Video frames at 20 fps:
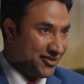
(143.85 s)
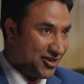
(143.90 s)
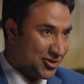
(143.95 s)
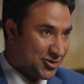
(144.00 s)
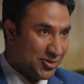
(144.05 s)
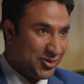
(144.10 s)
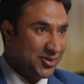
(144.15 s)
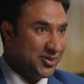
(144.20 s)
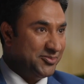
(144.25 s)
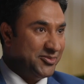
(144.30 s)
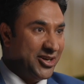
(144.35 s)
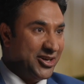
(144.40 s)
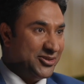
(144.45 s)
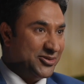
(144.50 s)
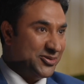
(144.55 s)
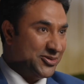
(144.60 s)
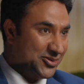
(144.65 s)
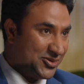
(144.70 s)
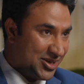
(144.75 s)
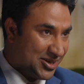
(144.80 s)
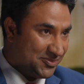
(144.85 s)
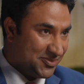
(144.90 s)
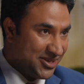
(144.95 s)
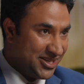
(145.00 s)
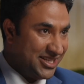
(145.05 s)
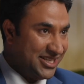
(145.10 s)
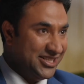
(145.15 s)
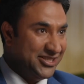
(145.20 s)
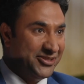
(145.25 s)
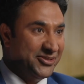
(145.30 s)
I told him not to do it, but
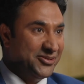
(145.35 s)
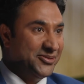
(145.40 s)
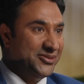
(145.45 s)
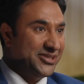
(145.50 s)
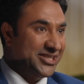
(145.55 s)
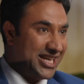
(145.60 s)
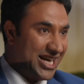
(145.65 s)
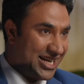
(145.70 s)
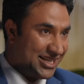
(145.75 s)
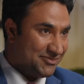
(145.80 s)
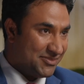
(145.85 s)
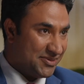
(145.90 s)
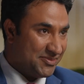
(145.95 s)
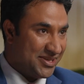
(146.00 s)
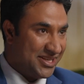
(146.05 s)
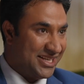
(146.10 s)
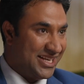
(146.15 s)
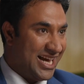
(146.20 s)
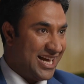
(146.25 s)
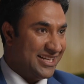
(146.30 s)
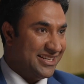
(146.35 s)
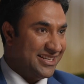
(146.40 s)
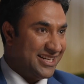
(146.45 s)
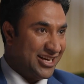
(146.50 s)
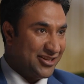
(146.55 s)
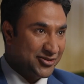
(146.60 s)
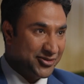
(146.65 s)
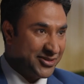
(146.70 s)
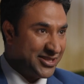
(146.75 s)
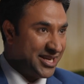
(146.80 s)
he's doing that. Maybe he handed
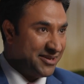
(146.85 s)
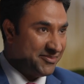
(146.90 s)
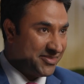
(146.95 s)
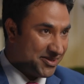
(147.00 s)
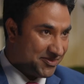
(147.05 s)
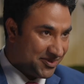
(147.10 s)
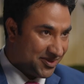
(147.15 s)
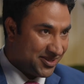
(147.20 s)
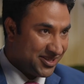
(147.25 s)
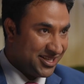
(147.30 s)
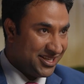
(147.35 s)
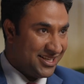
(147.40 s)
out to 10 people.